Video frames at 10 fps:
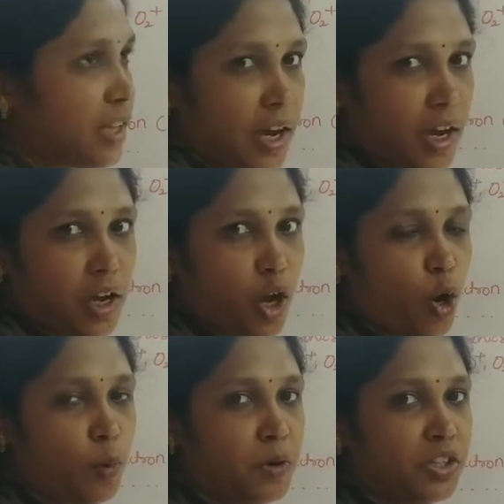the
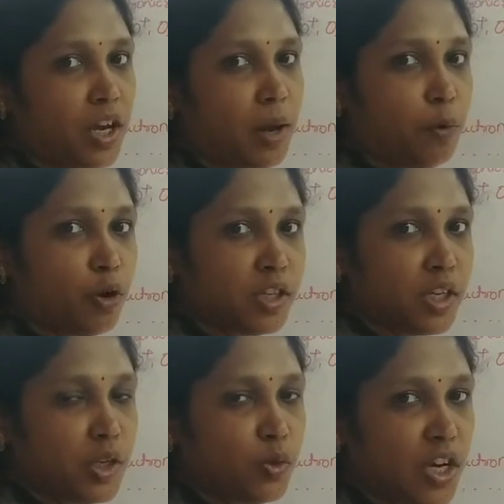how much
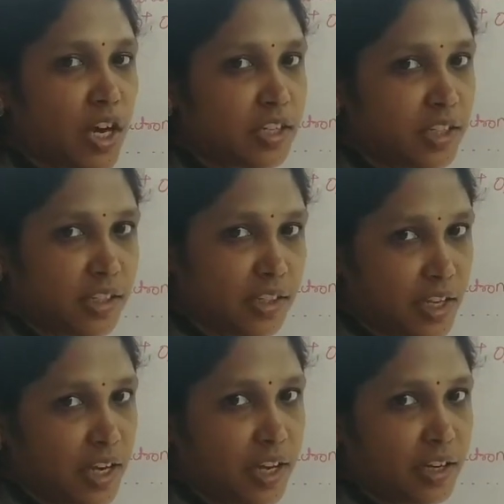positive charge is
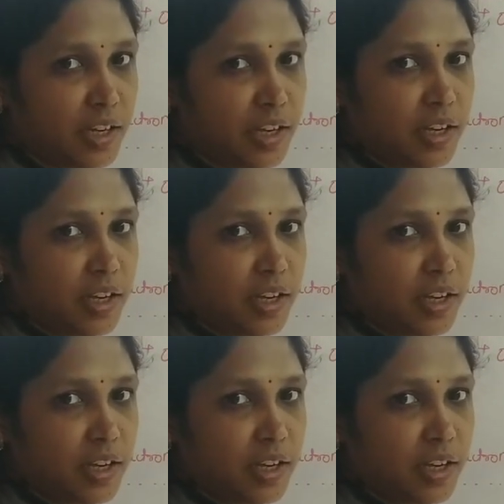there.